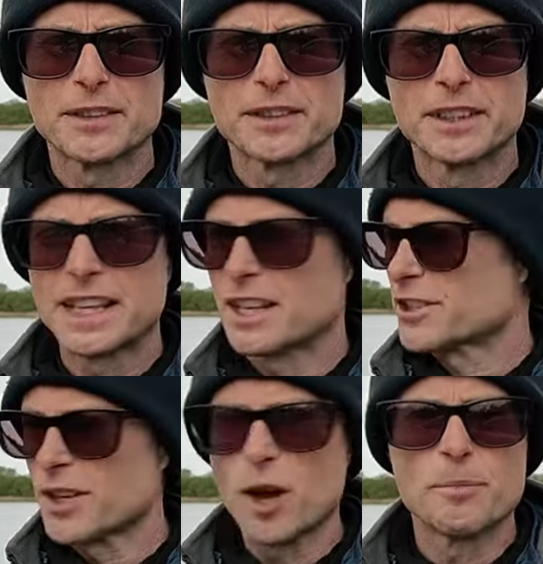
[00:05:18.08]
us to get a
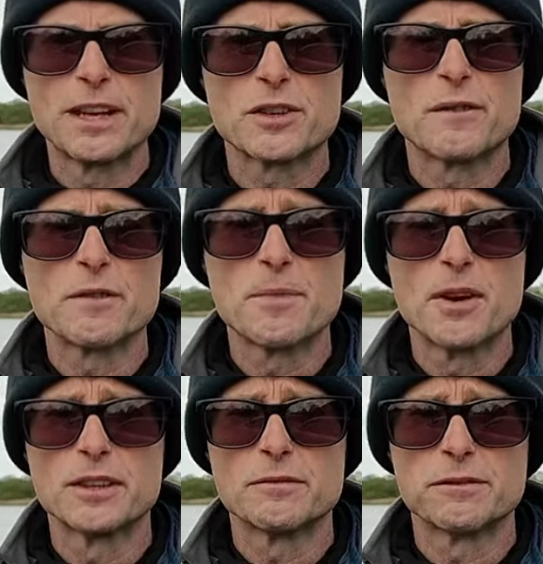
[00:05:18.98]
sharp picture of a
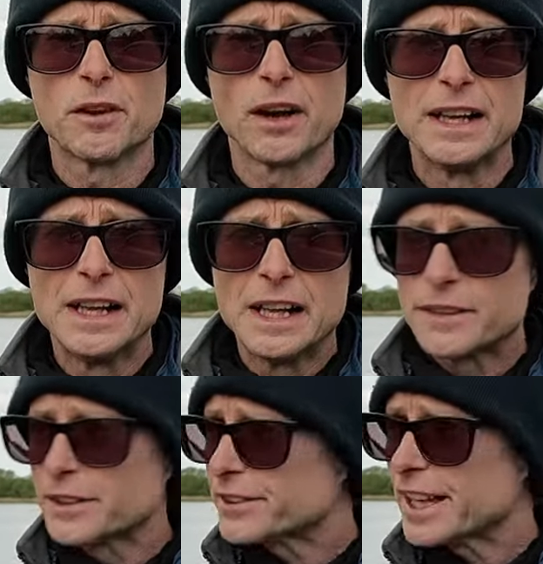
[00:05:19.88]
bird in flight.
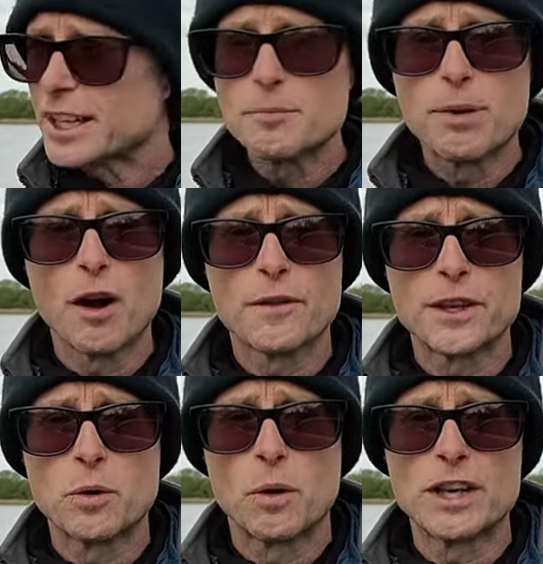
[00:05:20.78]
The second part of
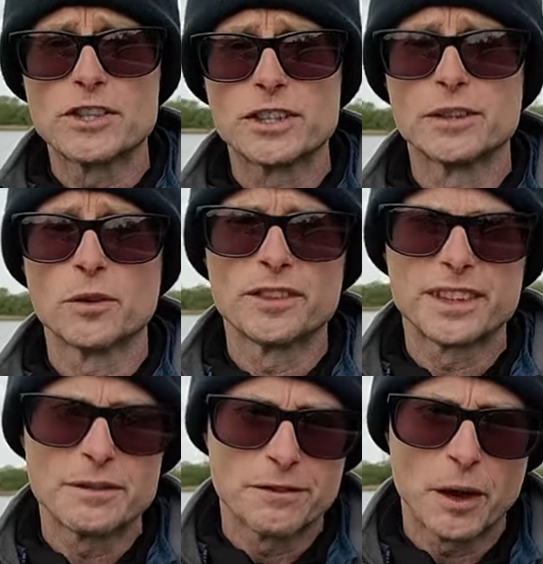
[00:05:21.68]
the equation is
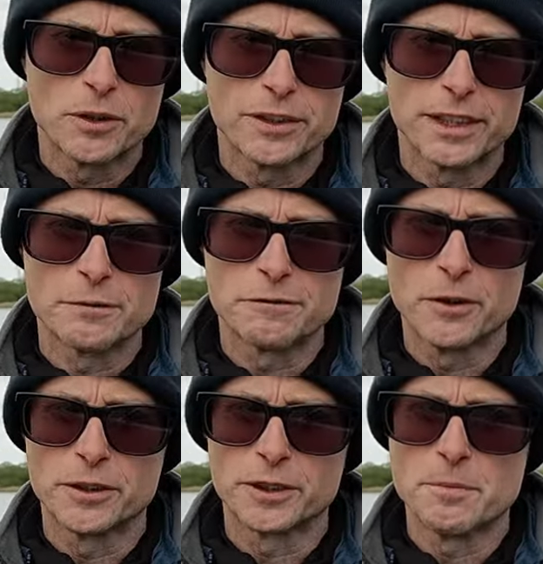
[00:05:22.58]
obviously focusing and
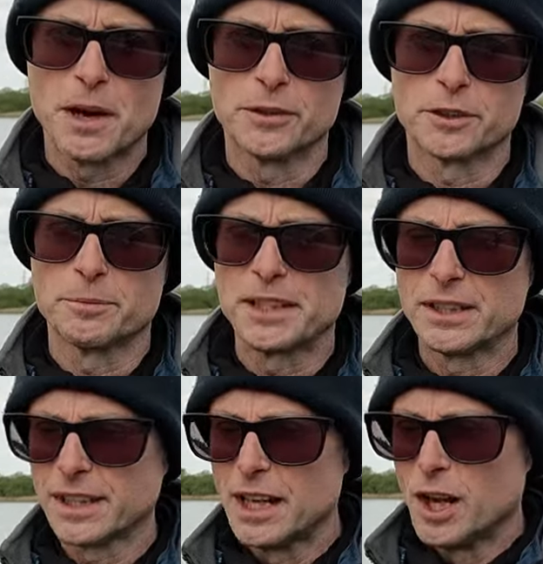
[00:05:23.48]
focus modes,
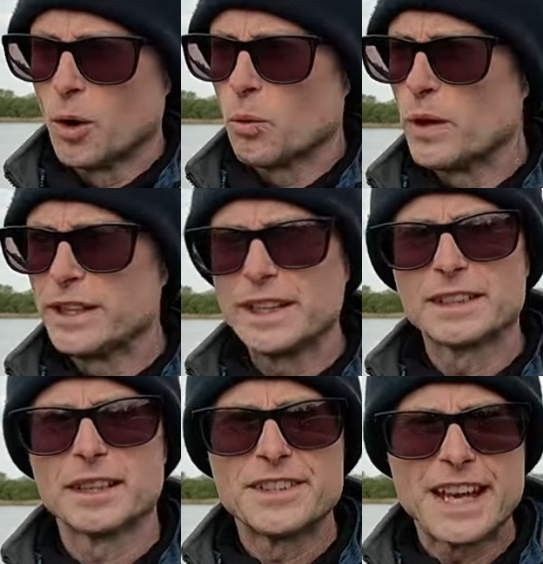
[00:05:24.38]
because we need
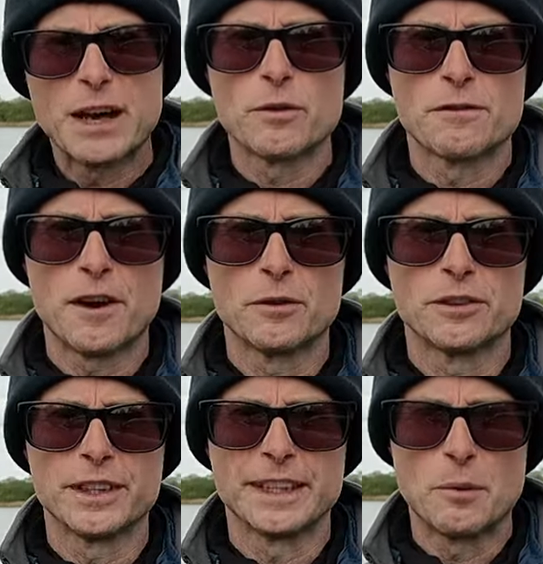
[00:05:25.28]
to nail the
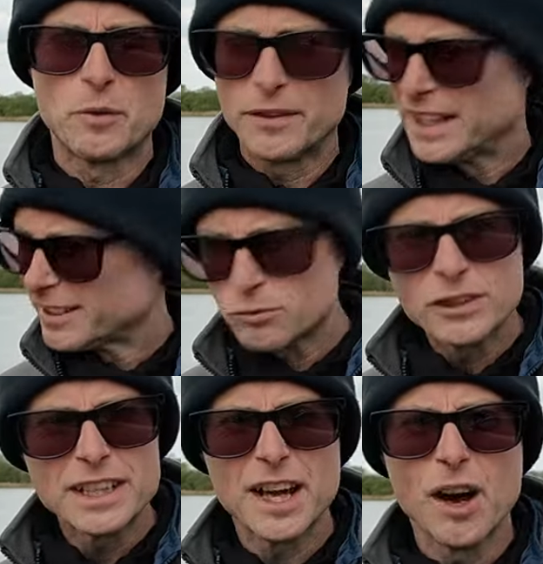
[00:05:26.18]
focusing, and it's
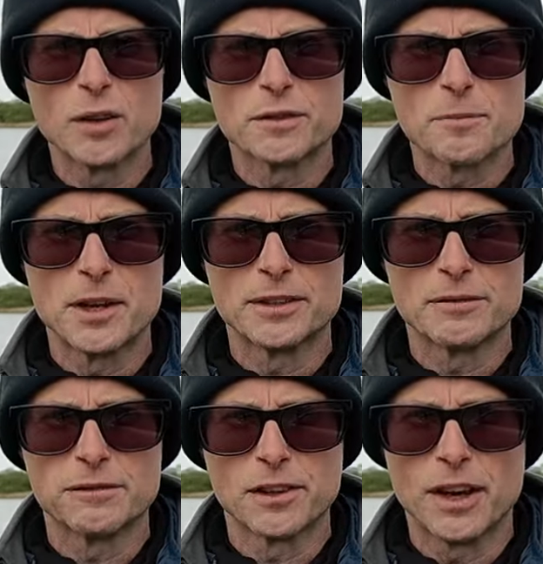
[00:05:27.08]
really hard for birds
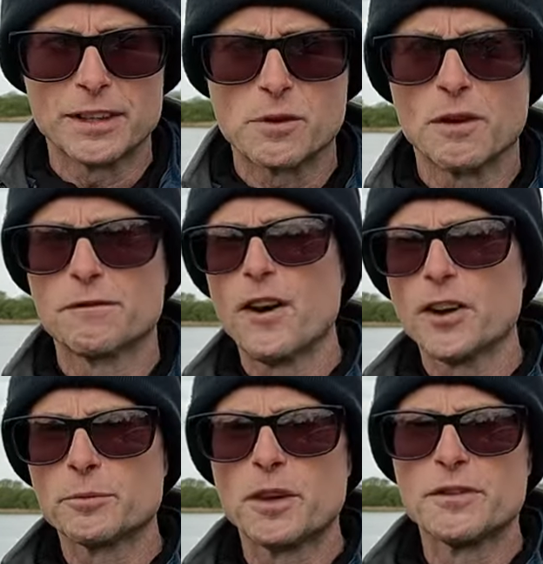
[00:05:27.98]
in flight. You've got a
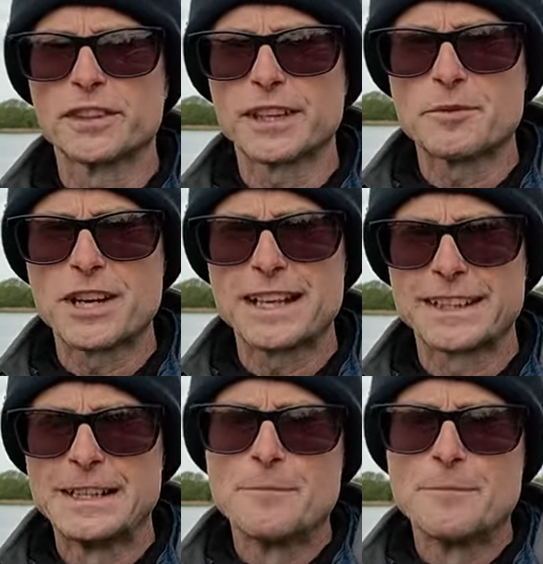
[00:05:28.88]
fast moving subject,